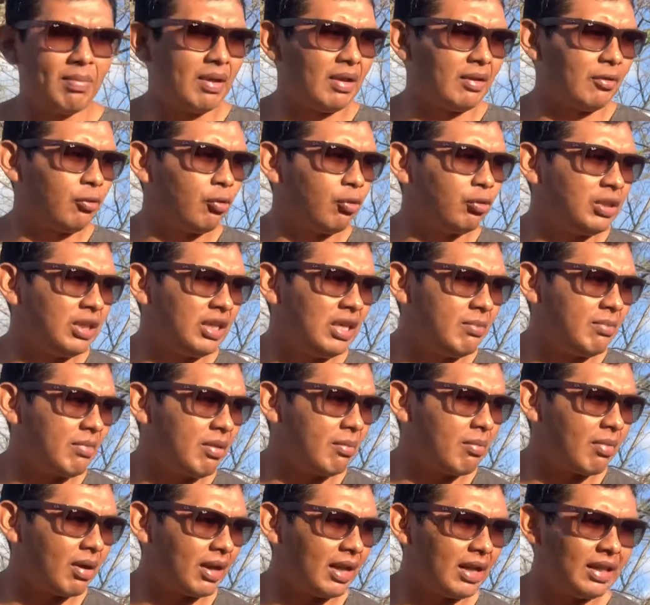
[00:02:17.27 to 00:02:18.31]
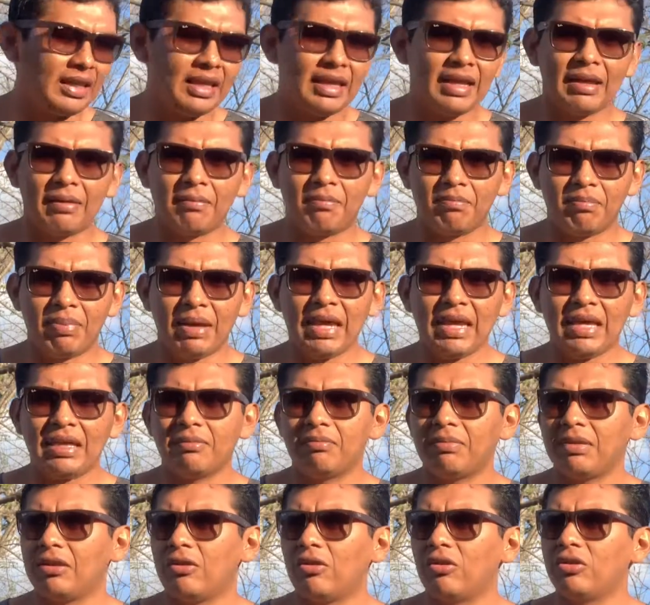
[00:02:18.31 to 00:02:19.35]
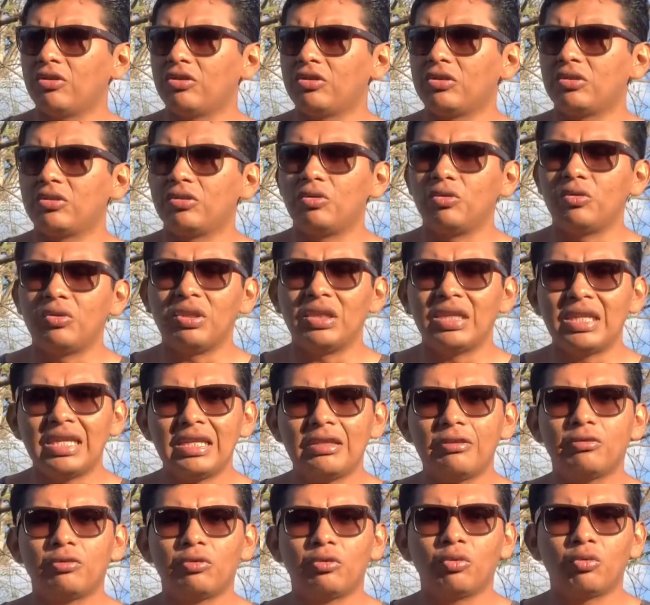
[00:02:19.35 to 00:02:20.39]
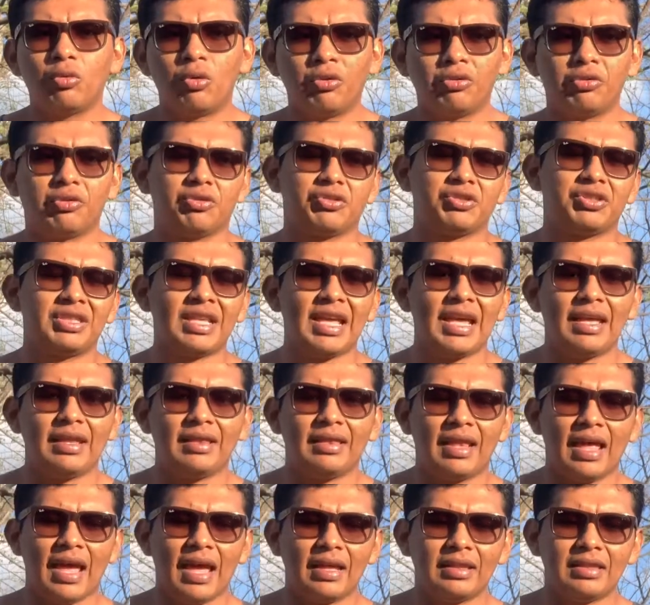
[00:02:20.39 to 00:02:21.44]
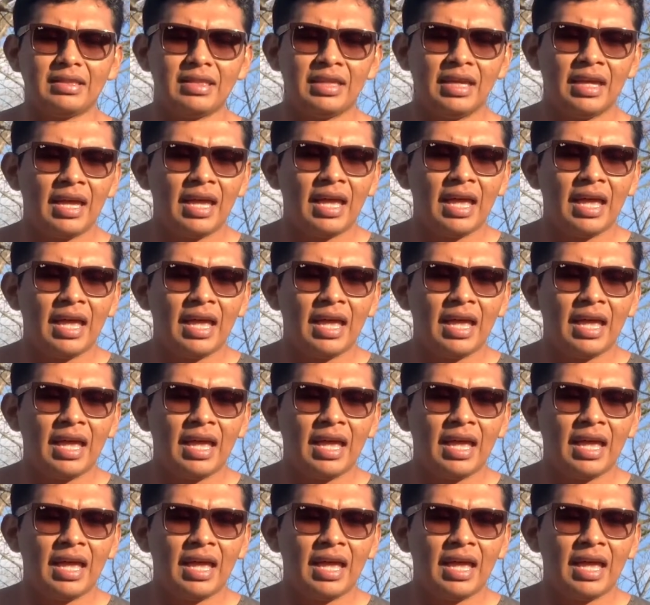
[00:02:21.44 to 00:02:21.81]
a good email marketing campaign, because you need to understand that